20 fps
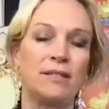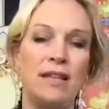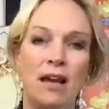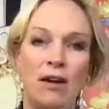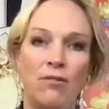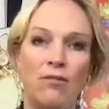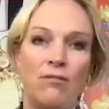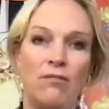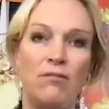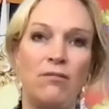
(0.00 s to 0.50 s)

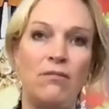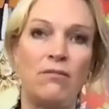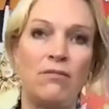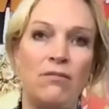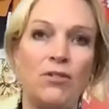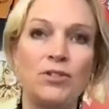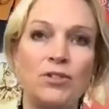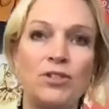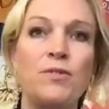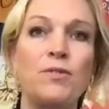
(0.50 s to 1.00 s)
Now,
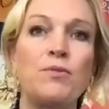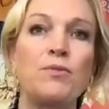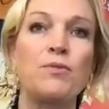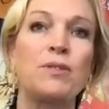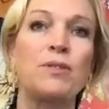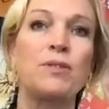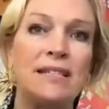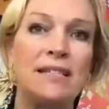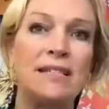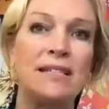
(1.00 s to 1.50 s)
those of you with
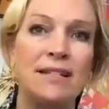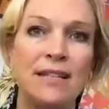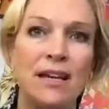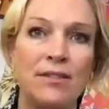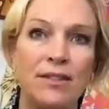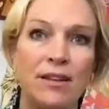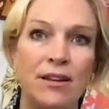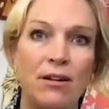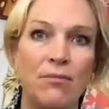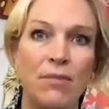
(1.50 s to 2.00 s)
ideas
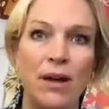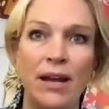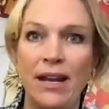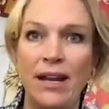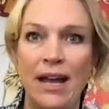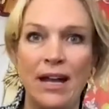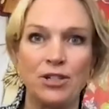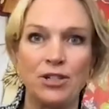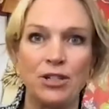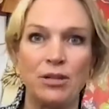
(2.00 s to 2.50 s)
out there might
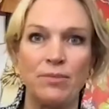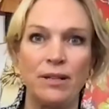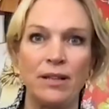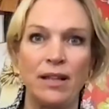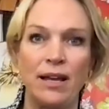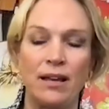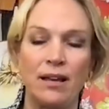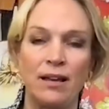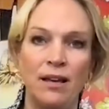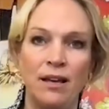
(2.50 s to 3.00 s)
actually be
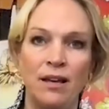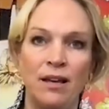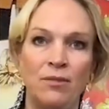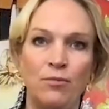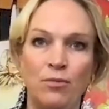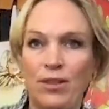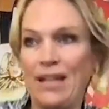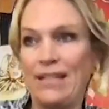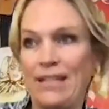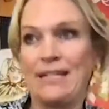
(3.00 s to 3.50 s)
like,
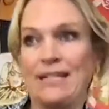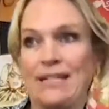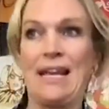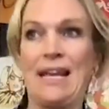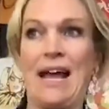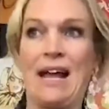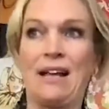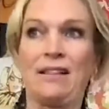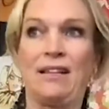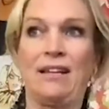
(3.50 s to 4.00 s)
well, that's
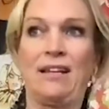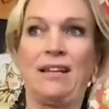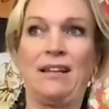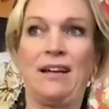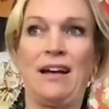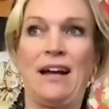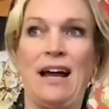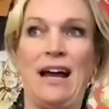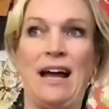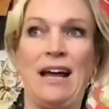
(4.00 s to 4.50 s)
exactly,
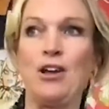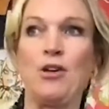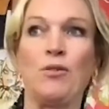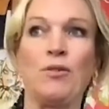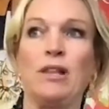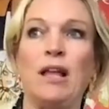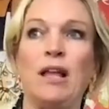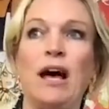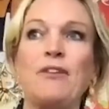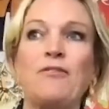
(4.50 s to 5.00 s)
I know a
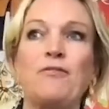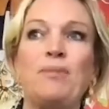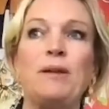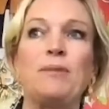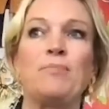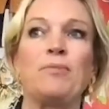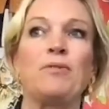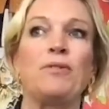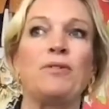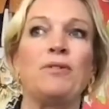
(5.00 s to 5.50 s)
lot of
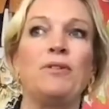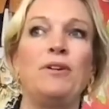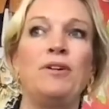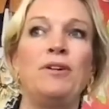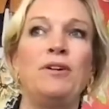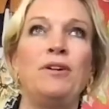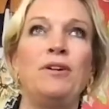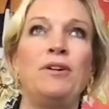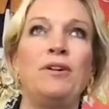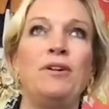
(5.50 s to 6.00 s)
people
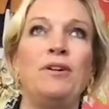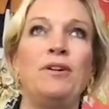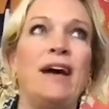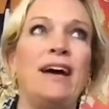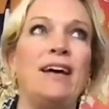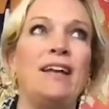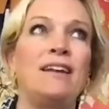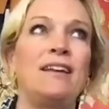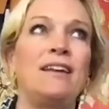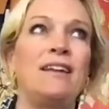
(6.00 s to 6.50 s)
that